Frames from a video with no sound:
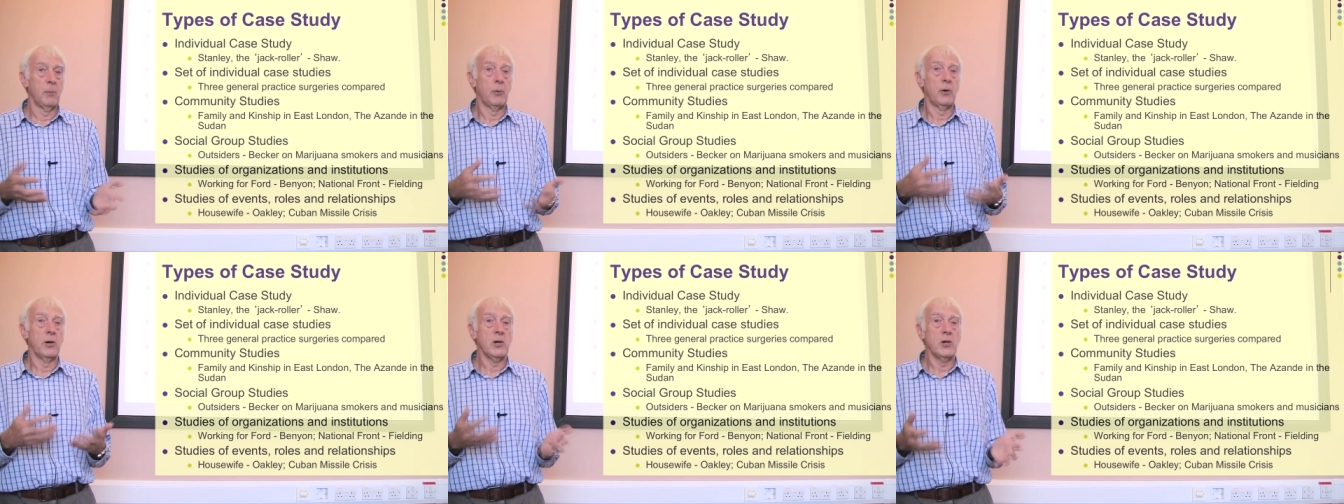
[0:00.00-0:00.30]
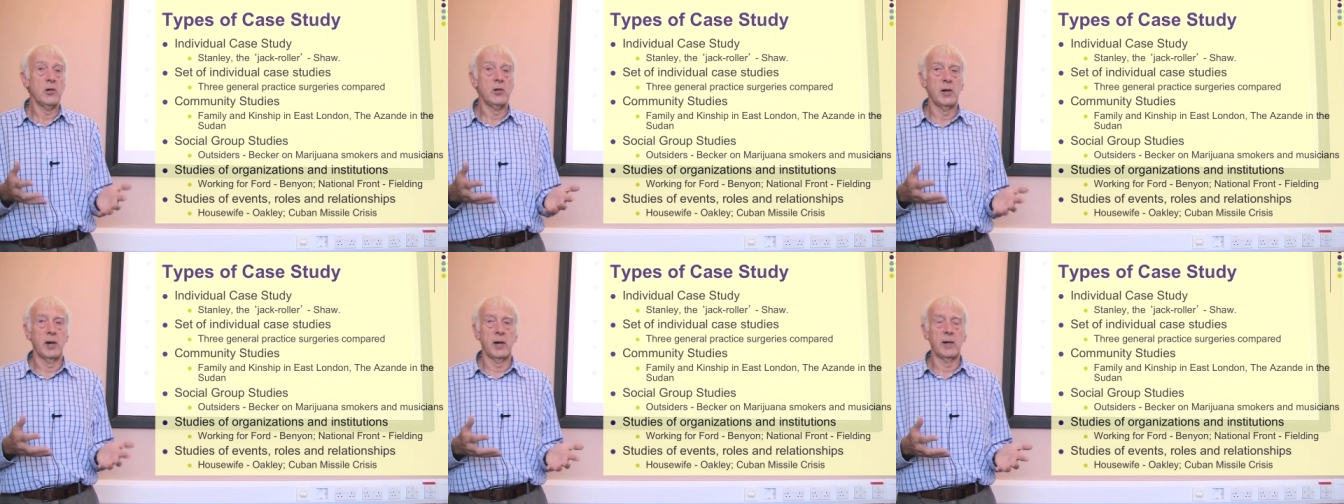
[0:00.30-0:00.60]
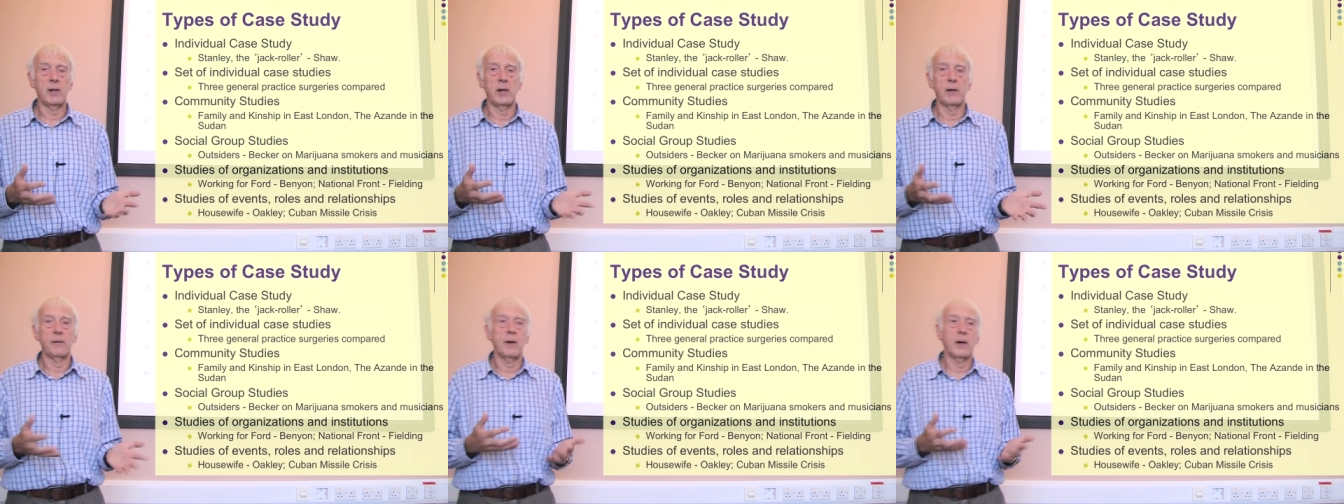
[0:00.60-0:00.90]

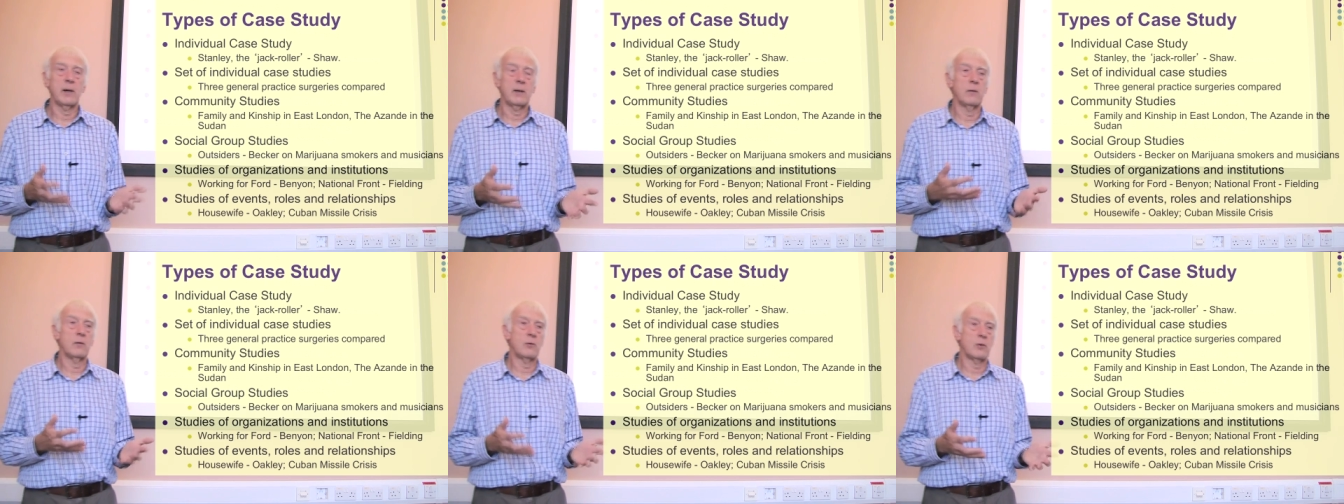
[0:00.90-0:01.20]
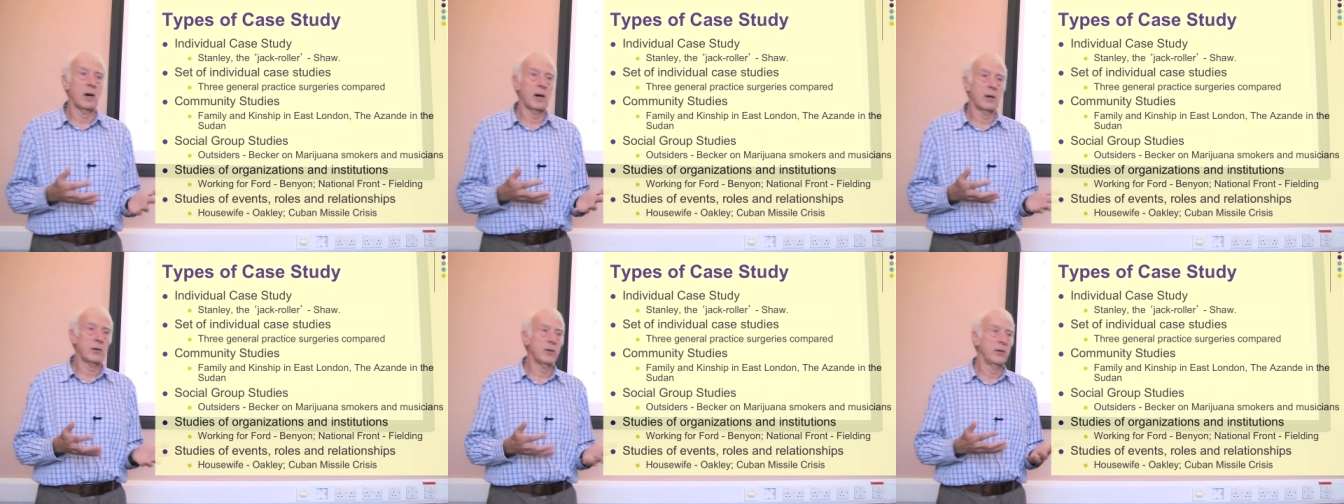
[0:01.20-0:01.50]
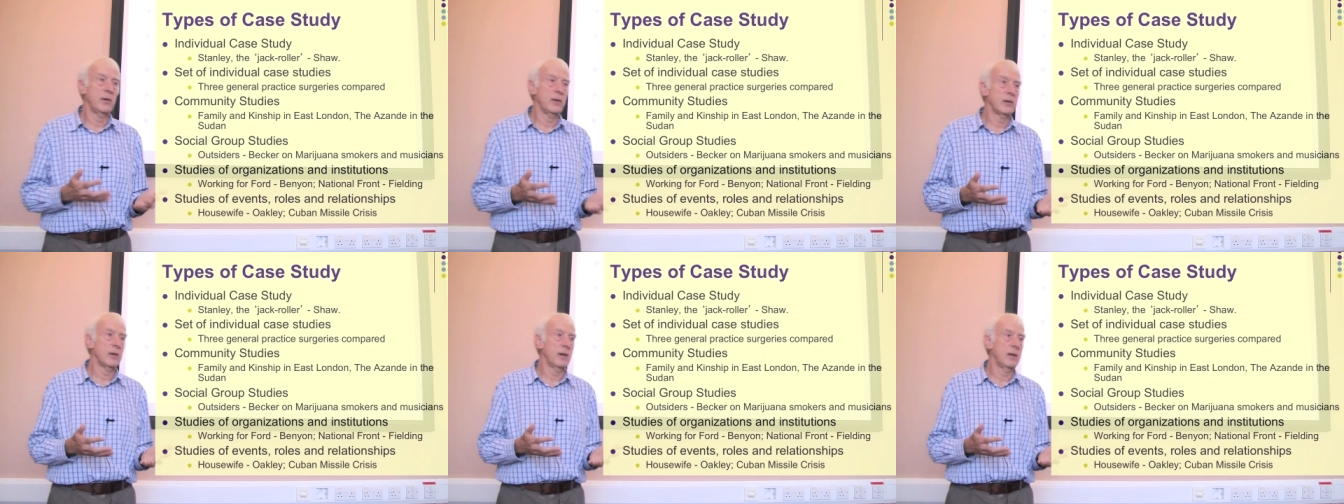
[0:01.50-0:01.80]
appreciate the effect of drugs
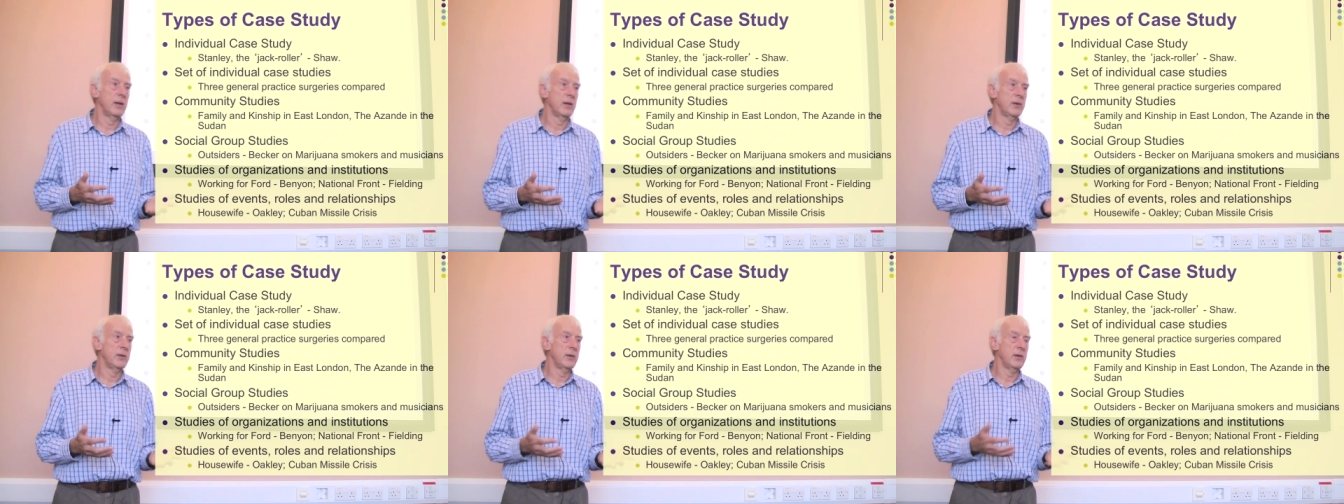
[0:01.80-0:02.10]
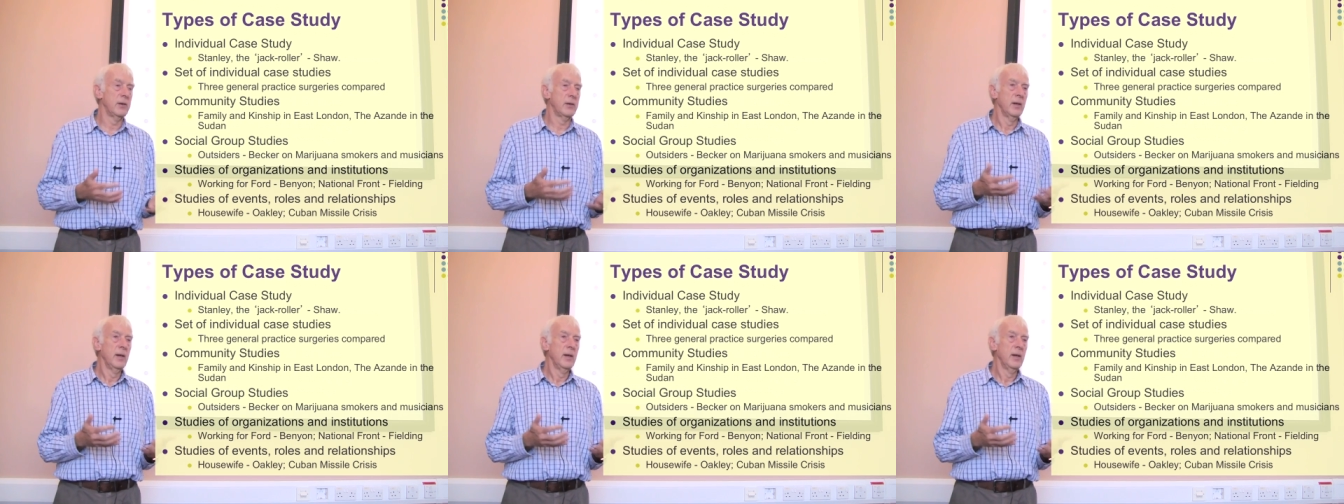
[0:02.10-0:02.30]
and things like this,